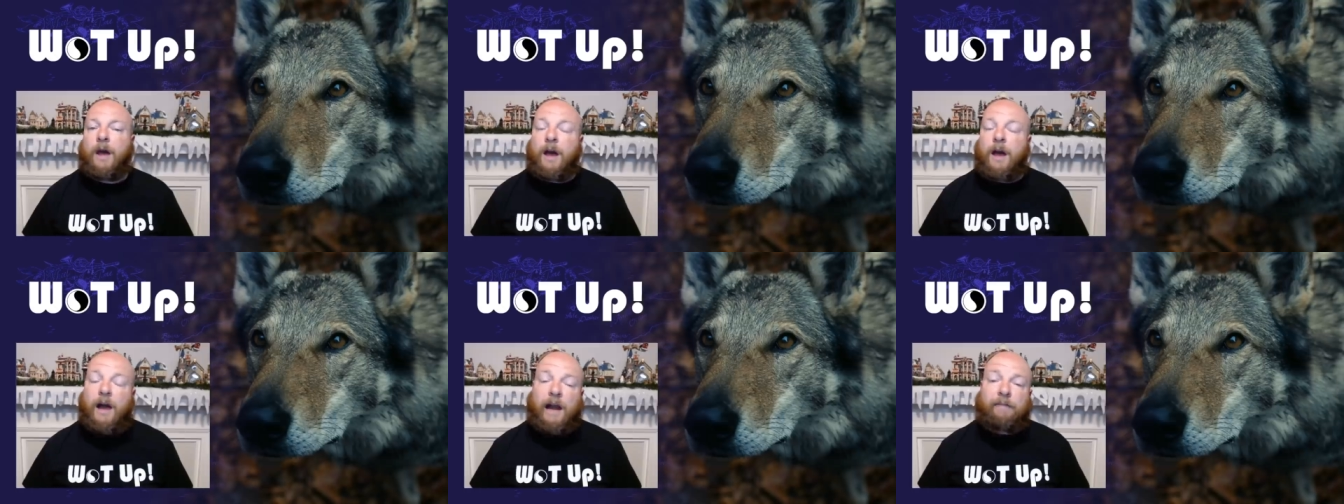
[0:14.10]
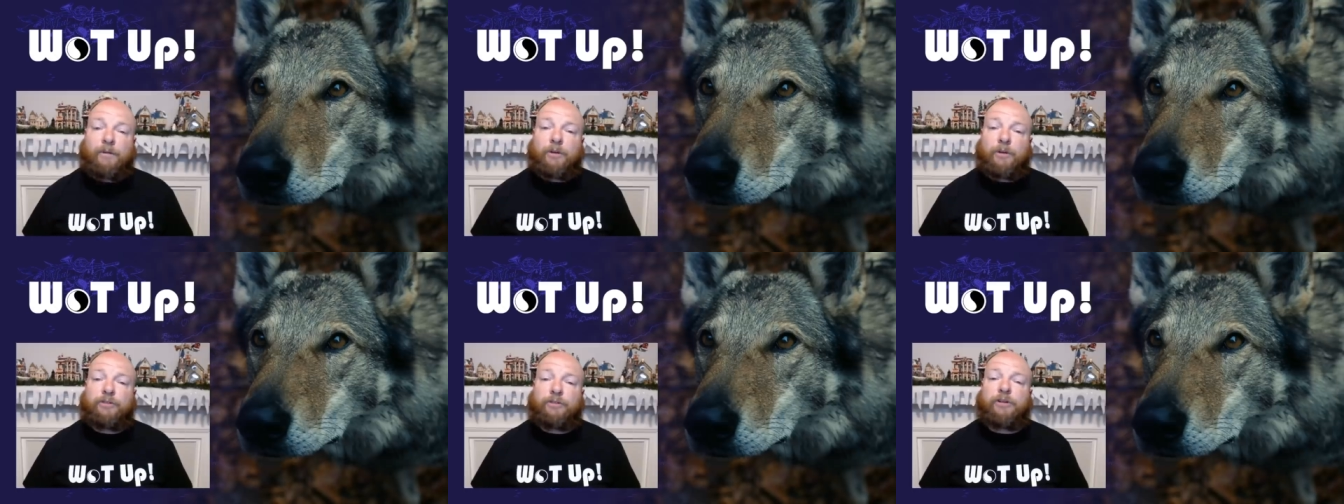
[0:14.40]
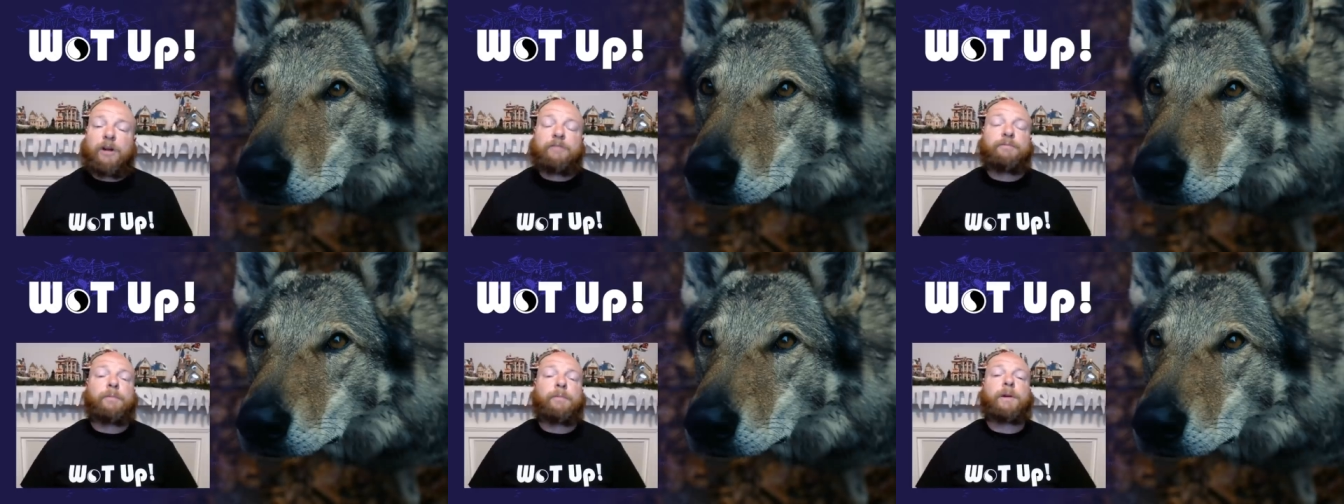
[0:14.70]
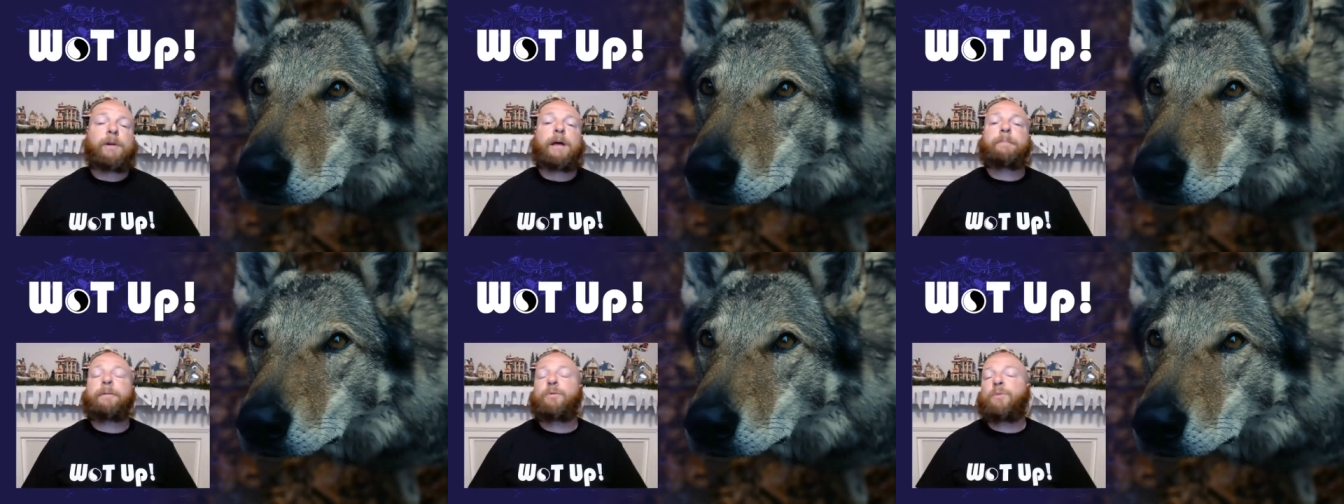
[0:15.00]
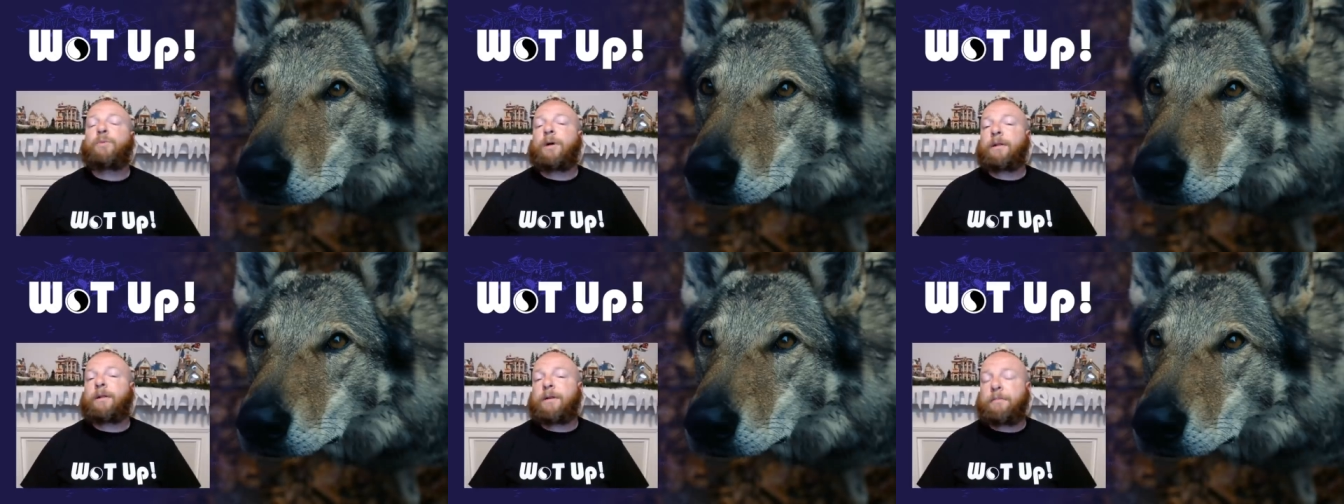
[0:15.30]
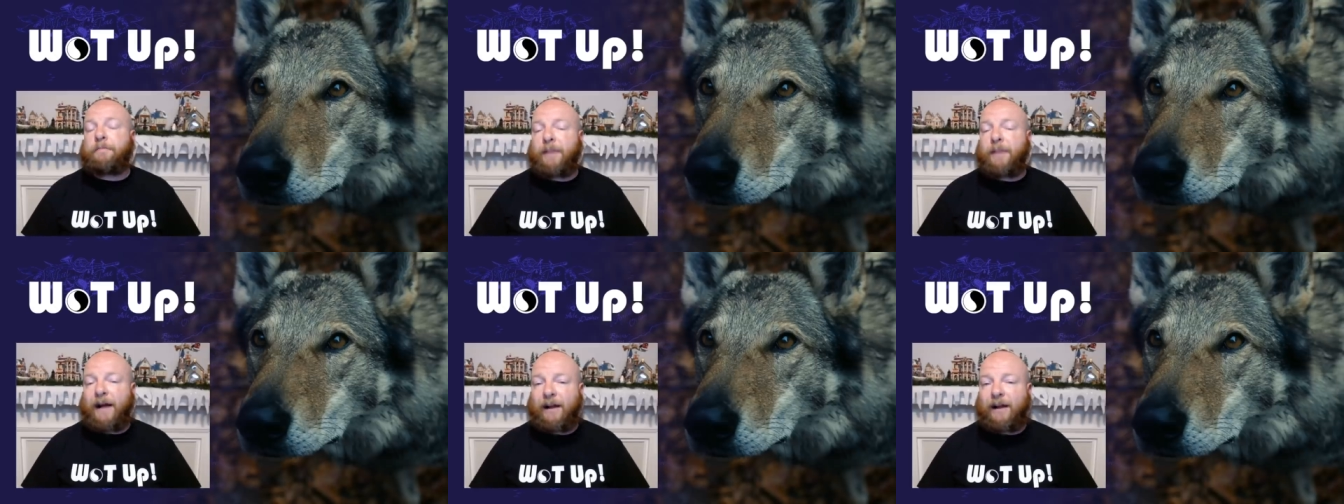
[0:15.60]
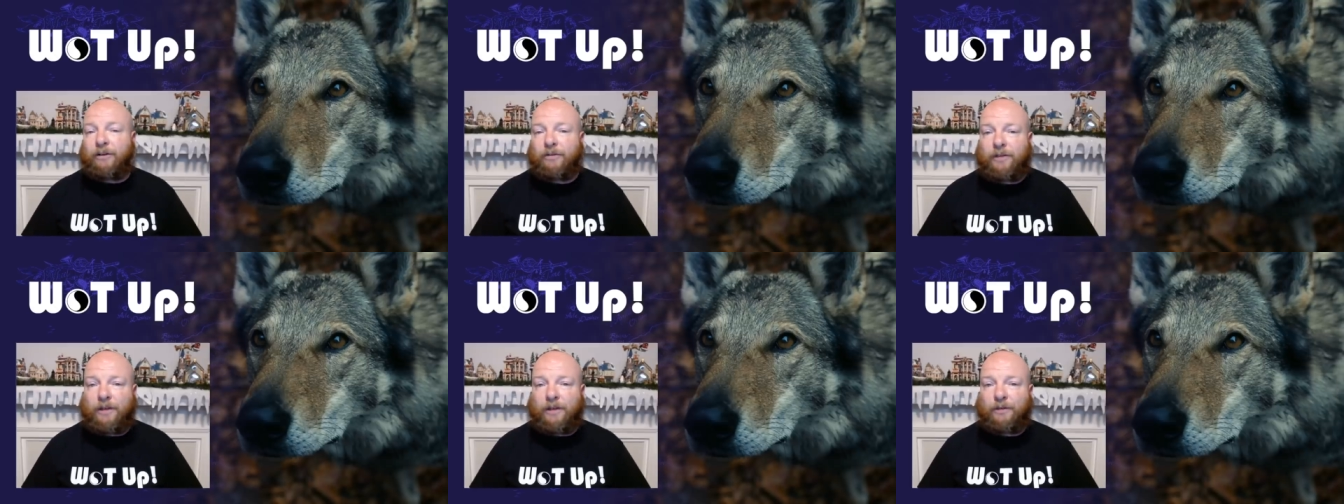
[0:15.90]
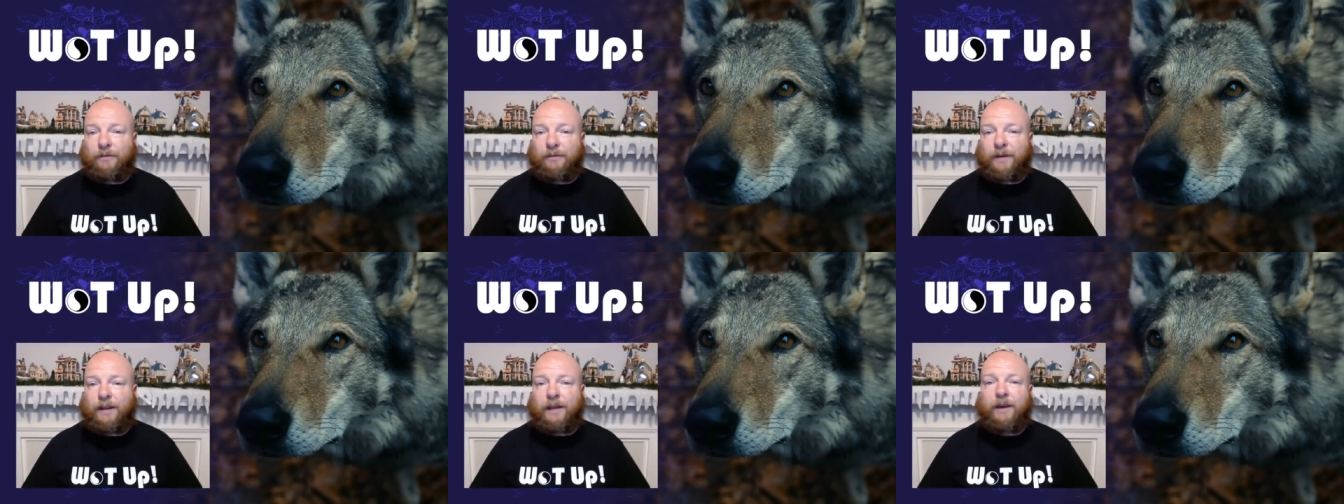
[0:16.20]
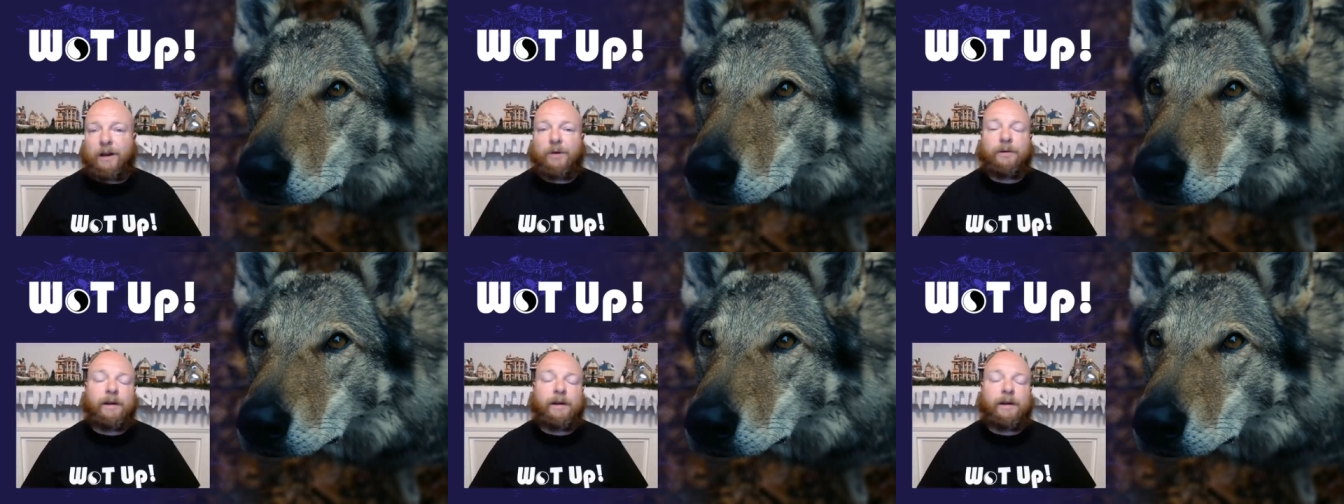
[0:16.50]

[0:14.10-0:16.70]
Hi everyone, it's Jon from WoT Up, and welcome back to another video.